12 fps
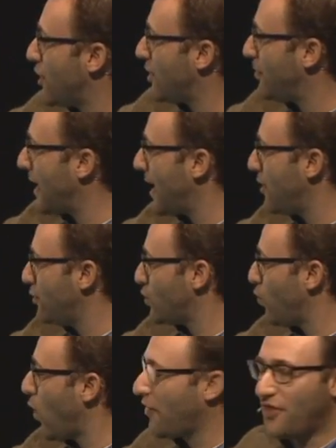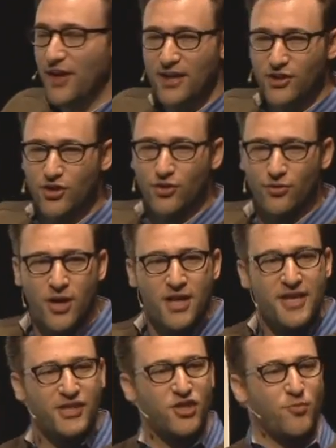on the planet knows what they do.
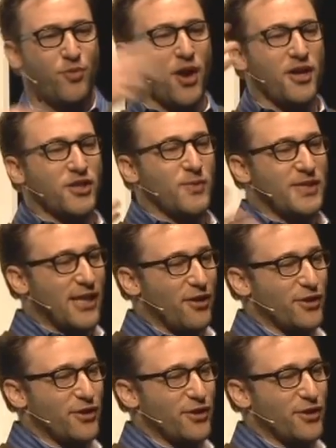These are the products we sell, the